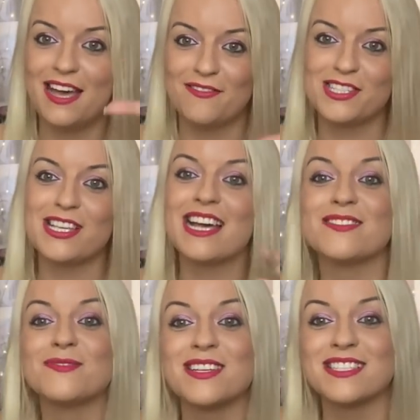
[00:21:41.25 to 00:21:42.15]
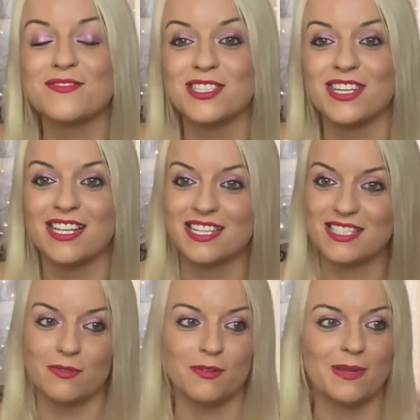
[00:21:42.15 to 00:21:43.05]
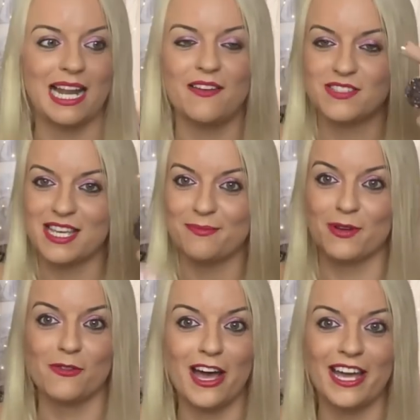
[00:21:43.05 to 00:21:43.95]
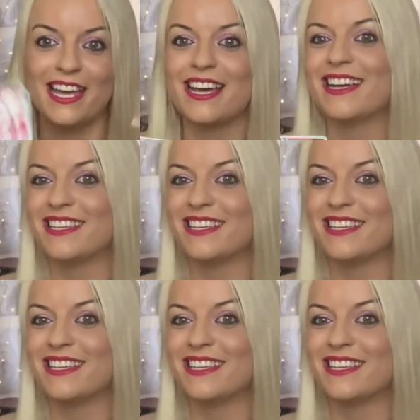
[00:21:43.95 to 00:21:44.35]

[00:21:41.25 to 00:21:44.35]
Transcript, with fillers: I, have to, I sometimes have to do that still with my left and my right.